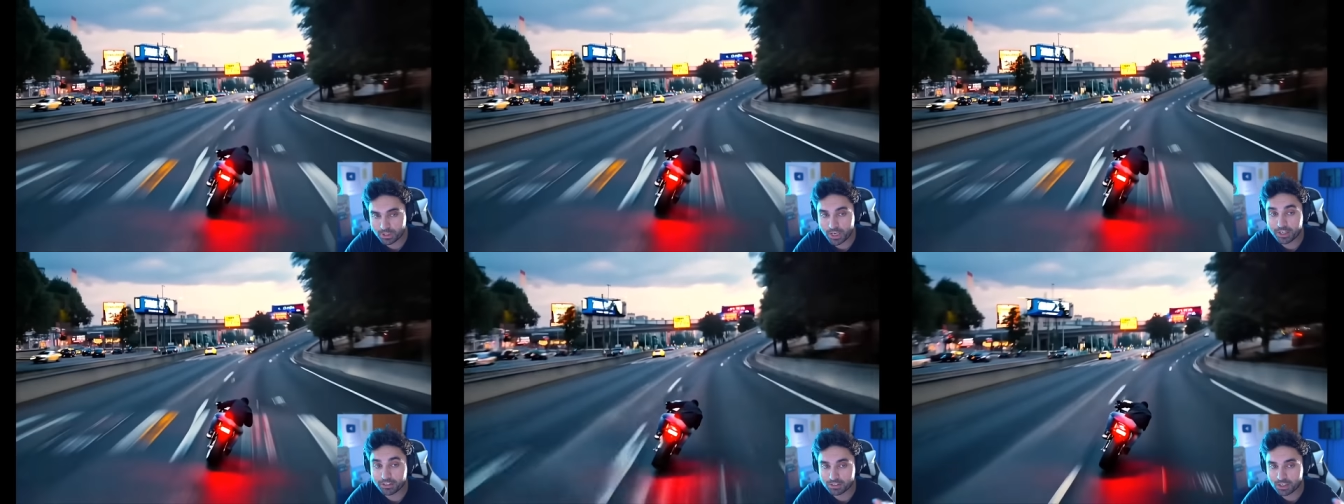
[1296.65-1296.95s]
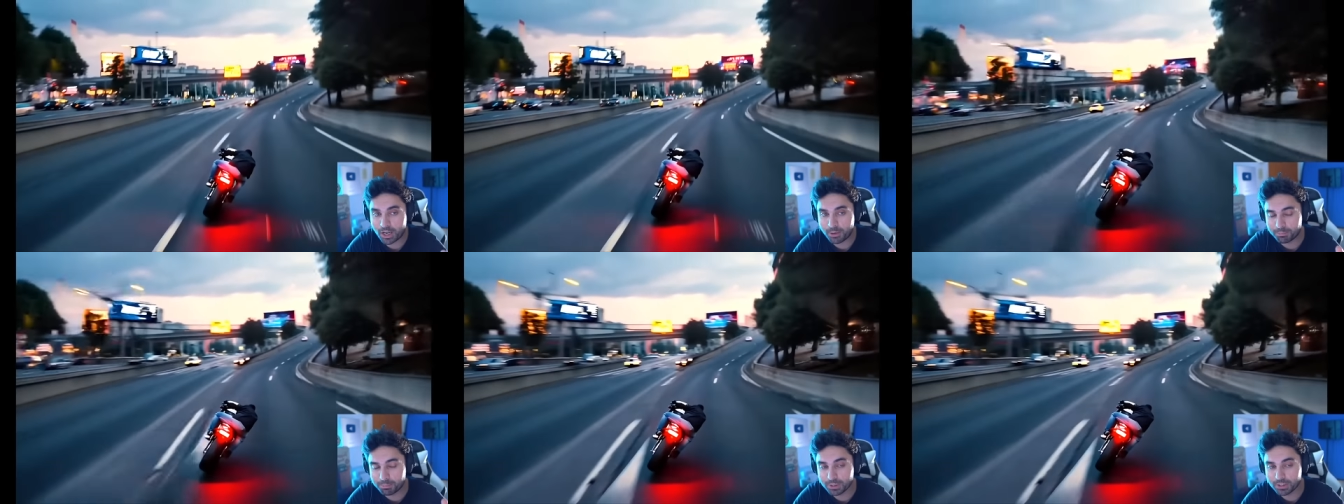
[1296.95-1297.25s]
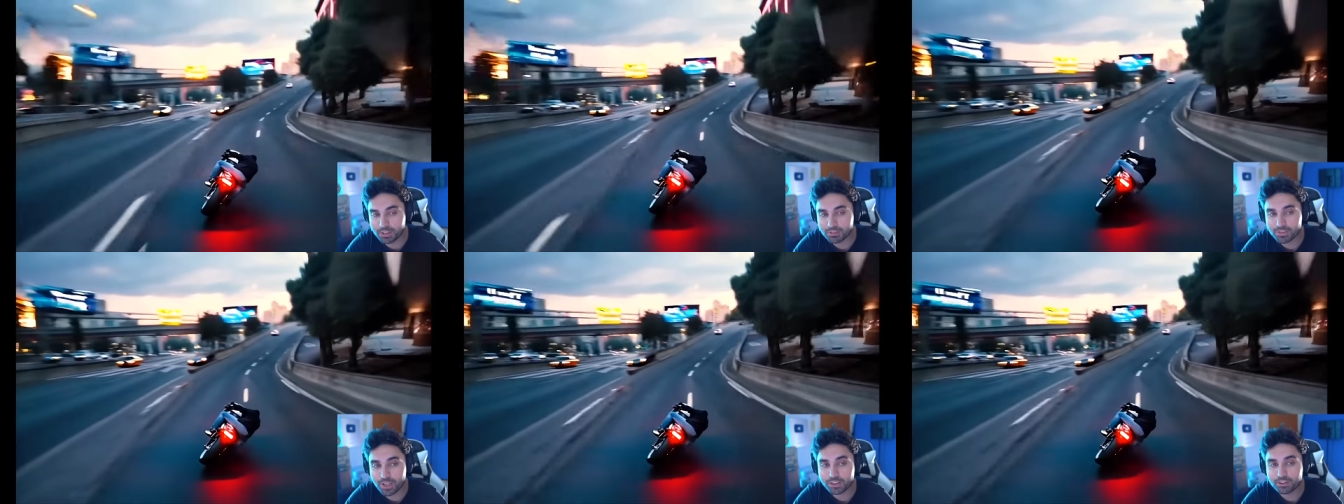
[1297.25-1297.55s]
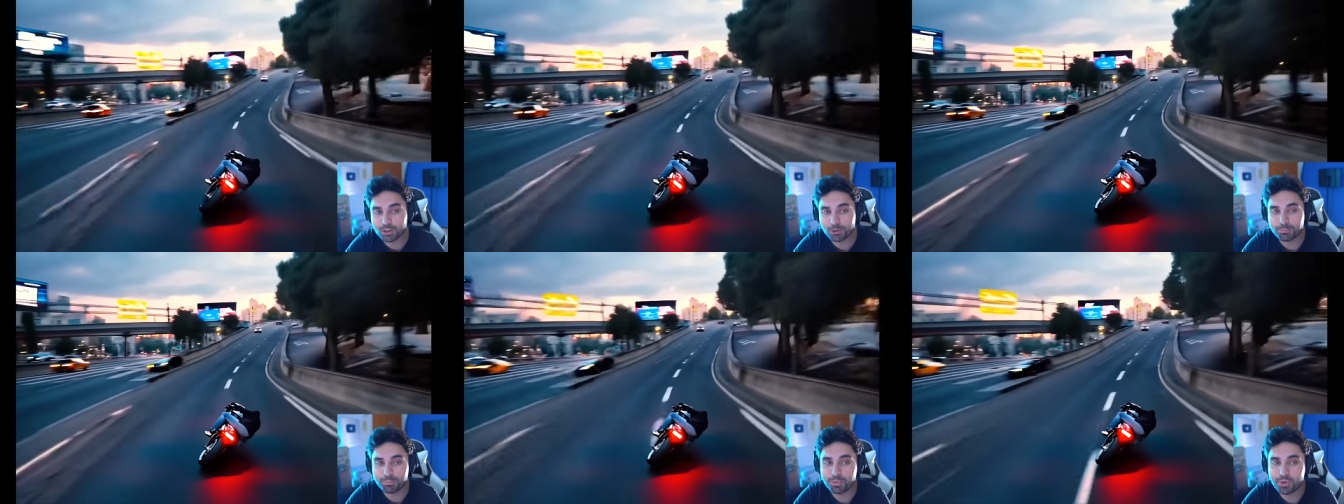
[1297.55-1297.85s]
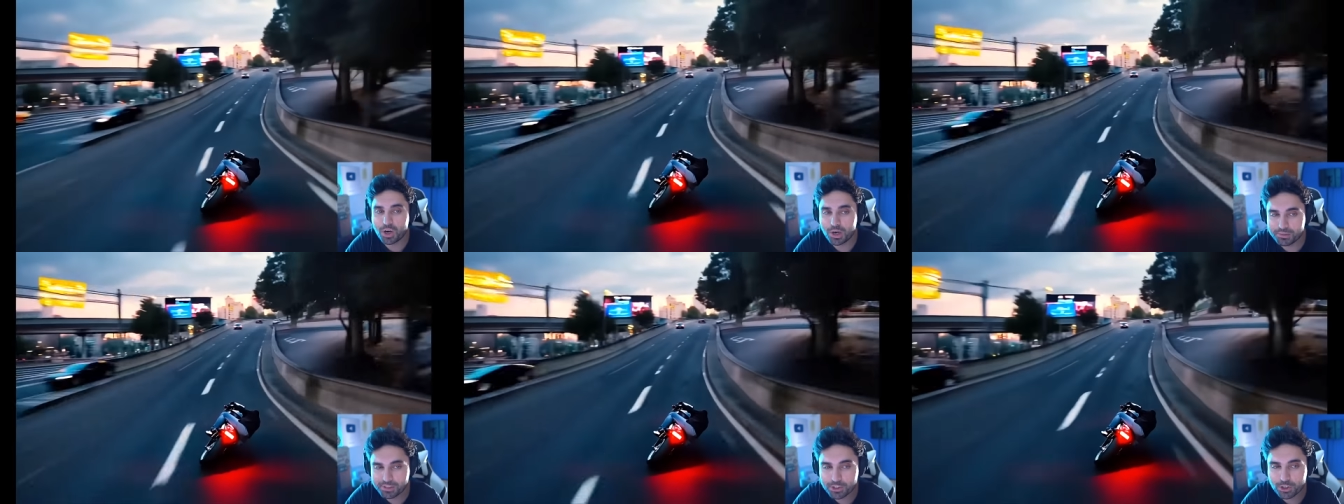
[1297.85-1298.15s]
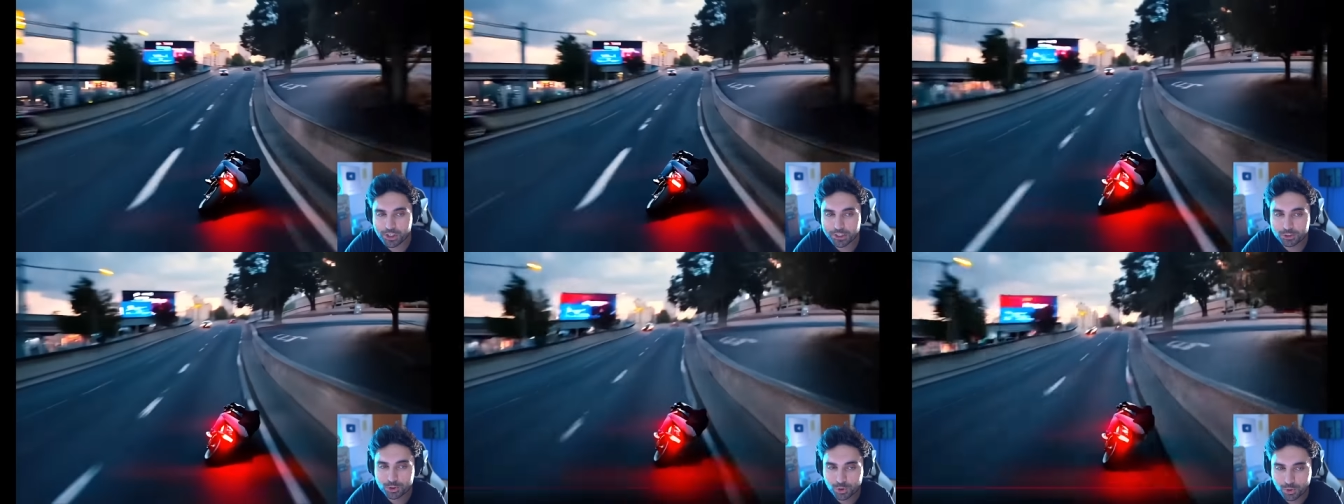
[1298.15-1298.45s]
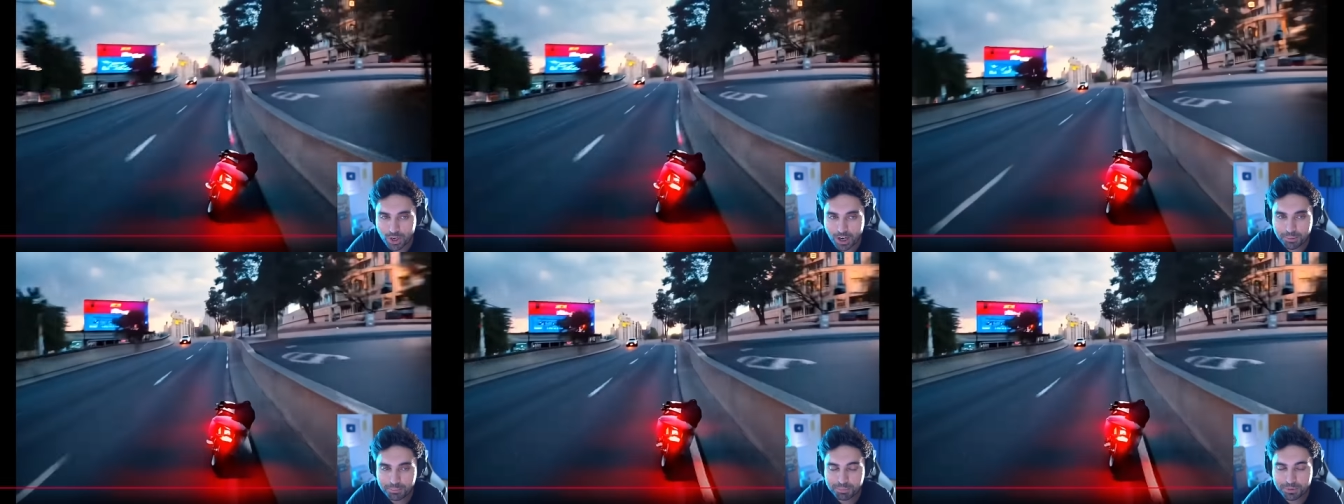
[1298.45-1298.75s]
I, I believe that they're probably gonna
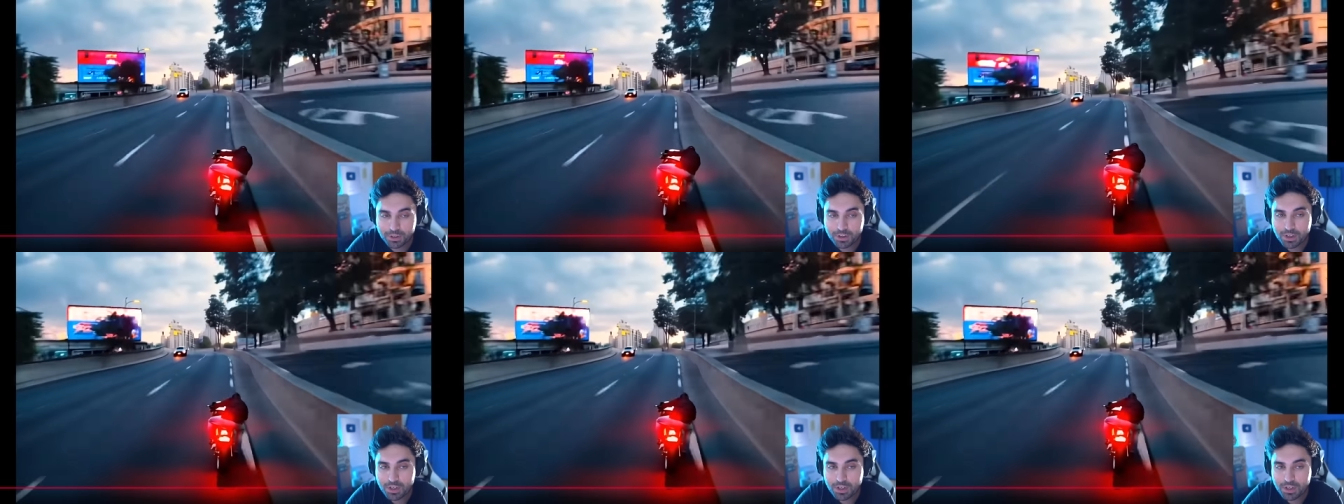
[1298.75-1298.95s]
drop